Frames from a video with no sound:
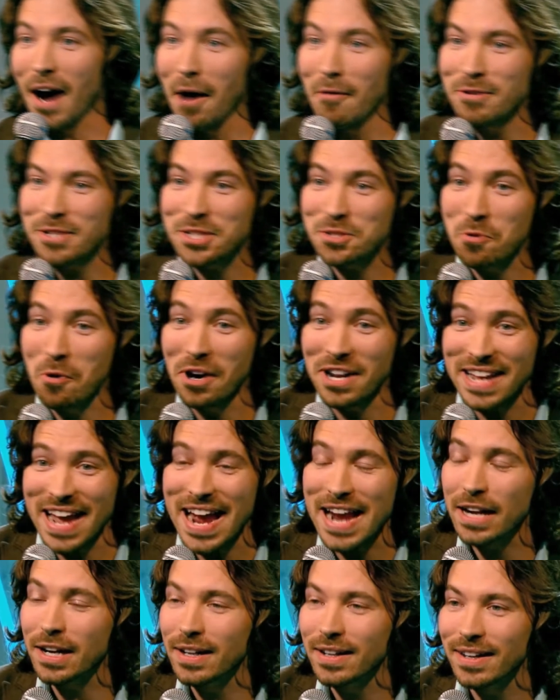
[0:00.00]
I was
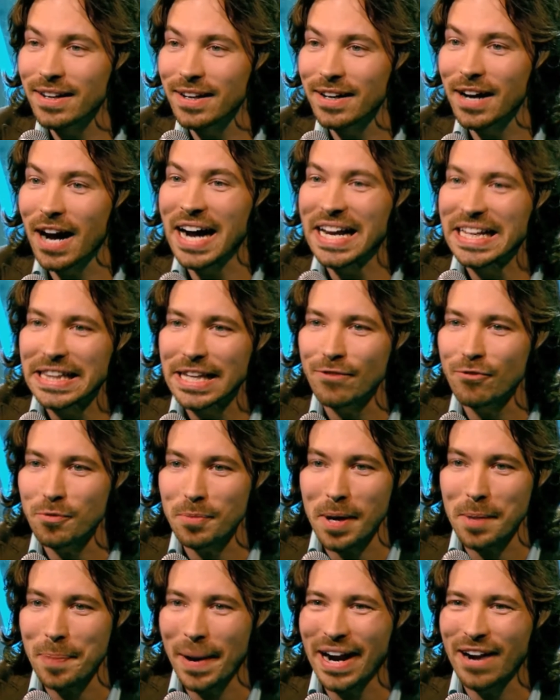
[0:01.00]
28. I lived with
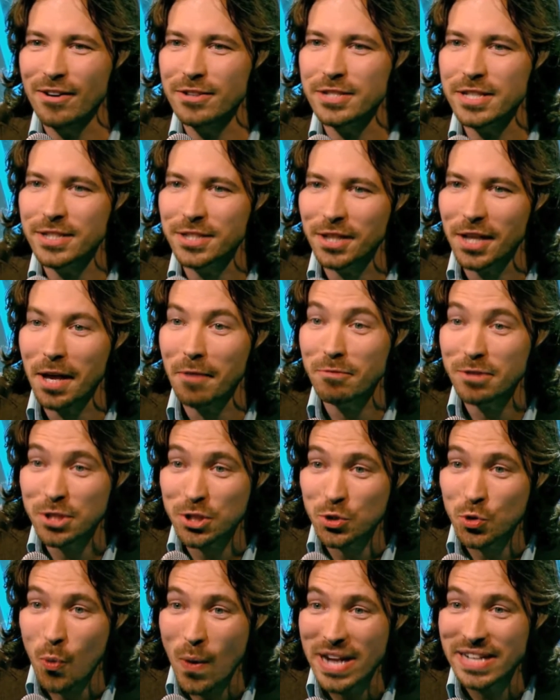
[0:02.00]
my parents until I was
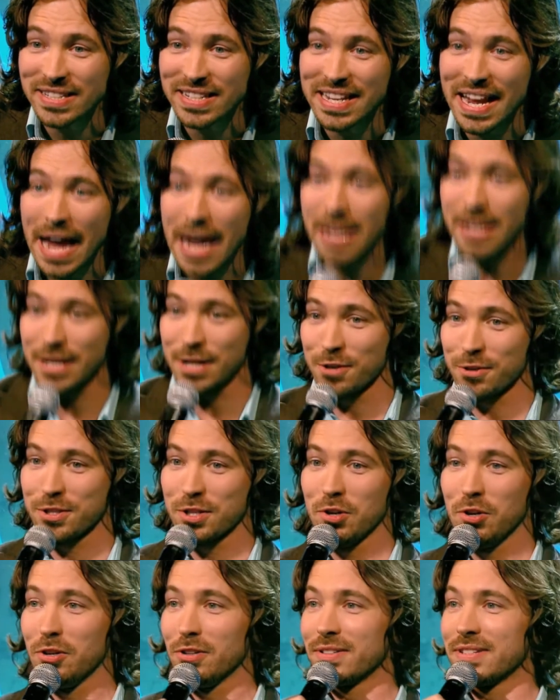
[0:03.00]
28 years
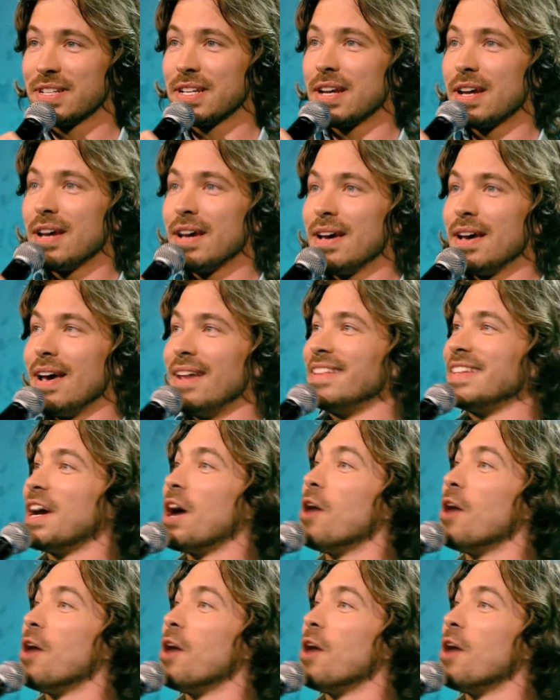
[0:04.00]
old. And the